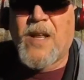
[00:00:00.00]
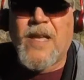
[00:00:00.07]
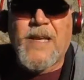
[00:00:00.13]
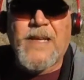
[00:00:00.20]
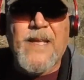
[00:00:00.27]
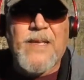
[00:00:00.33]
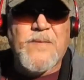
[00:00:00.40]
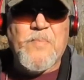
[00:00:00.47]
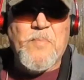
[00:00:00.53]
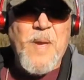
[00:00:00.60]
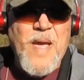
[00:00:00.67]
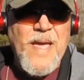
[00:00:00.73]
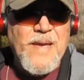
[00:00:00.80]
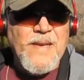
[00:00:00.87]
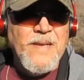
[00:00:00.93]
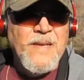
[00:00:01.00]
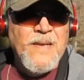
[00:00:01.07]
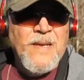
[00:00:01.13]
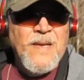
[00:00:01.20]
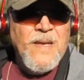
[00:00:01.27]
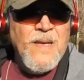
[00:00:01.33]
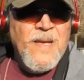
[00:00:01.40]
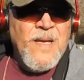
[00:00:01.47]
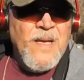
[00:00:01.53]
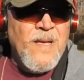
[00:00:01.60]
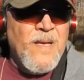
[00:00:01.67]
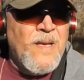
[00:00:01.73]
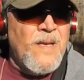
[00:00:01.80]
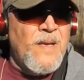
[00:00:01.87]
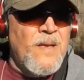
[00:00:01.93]
not hanging out the back.
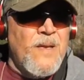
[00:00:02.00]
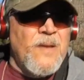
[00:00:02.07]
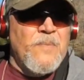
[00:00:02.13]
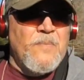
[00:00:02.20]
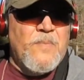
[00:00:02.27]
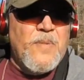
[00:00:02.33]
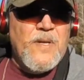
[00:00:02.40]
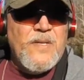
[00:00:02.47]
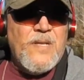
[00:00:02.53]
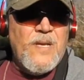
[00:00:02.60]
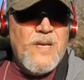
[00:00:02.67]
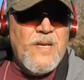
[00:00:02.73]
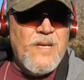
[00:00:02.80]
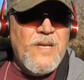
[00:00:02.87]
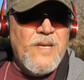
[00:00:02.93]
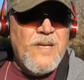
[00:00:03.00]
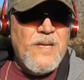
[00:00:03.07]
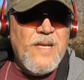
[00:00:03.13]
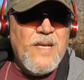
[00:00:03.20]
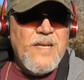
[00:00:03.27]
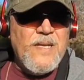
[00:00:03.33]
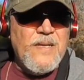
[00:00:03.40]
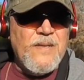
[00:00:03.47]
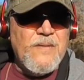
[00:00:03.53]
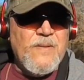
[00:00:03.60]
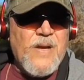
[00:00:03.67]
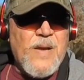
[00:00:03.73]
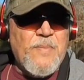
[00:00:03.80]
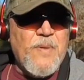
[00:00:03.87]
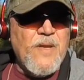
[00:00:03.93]
But
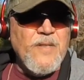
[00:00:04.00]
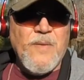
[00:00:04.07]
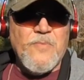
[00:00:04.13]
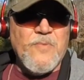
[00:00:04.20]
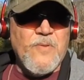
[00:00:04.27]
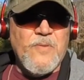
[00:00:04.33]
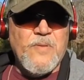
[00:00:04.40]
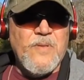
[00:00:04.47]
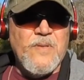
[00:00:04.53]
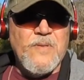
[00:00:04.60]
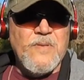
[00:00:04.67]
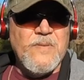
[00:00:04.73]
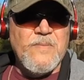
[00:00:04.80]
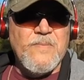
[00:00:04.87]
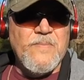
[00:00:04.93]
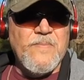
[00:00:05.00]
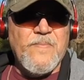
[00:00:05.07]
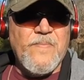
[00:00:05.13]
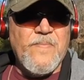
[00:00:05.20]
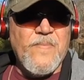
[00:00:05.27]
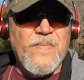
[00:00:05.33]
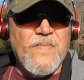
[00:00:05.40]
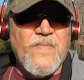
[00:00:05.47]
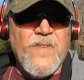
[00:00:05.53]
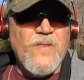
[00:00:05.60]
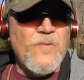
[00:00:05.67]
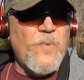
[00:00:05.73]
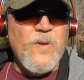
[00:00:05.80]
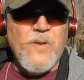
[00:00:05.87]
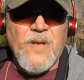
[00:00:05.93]
I plugged up the
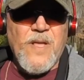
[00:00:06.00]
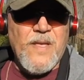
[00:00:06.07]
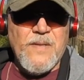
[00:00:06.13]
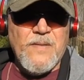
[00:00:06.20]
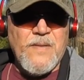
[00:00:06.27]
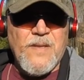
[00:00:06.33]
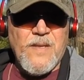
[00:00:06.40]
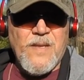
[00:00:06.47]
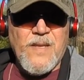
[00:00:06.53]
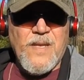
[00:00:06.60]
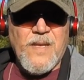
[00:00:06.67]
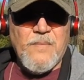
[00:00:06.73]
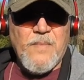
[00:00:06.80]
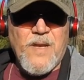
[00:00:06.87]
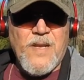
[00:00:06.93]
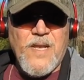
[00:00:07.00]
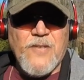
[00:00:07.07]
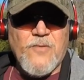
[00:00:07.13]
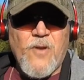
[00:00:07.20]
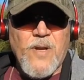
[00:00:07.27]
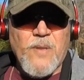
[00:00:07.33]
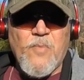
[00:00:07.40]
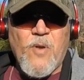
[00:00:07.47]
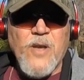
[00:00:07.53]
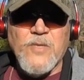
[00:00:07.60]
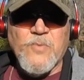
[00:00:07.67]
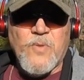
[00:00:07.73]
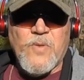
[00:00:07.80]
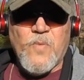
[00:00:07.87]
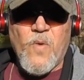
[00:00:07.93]
fifth wheel, and my electronic
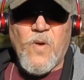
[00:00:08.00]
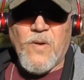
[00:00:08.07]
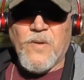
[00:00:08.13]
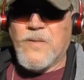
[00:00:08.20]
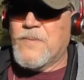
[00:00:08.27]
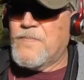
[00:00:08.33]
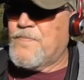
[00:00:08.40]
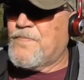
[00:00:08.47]
brakes wouldn't work.